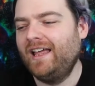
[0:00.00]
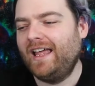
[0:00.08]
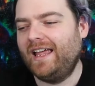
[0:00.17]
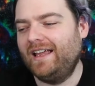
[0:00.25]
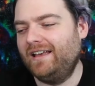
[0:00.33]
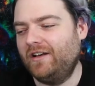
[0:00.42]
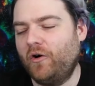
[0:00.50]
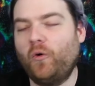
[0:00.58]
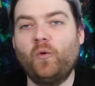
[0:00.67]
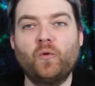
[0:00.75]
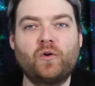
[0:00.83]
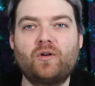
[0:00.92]
in
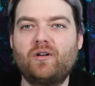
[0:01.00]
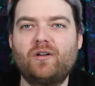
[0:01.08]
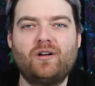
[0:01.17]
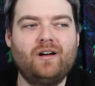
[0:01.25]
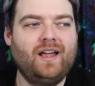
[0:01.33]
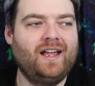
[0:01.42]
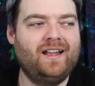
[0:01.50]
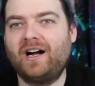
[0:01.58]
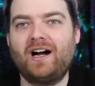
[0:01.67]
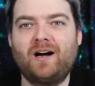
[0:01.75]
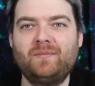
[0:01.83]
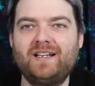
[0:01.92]
horror and
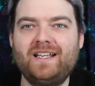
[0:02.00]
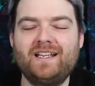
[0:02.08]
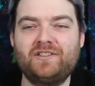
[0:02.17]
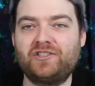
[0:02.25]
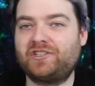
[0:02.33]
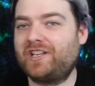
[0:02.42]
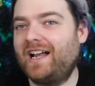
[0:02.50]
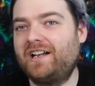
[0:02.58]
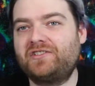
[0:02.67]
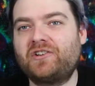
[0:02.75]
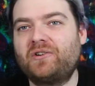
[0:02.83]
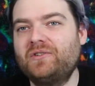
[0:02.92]
comedy and just kind
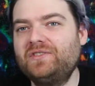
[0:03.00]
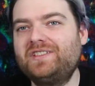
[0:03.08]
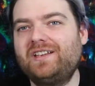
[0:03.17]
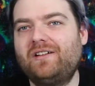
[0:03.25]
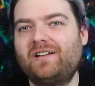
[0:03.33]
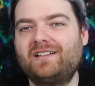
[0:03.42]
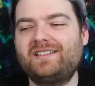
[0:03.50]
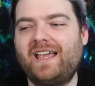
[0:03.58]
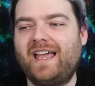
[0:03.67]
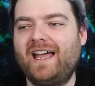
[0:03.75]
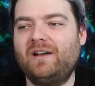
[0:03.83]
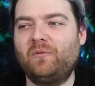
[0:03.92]
of turns it on its
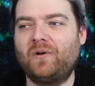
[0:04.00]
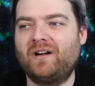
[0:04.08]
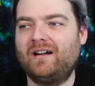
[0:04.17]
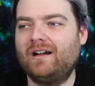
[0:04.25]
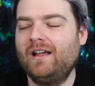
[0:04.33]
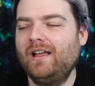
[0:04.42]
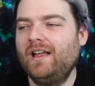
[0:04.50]
head, where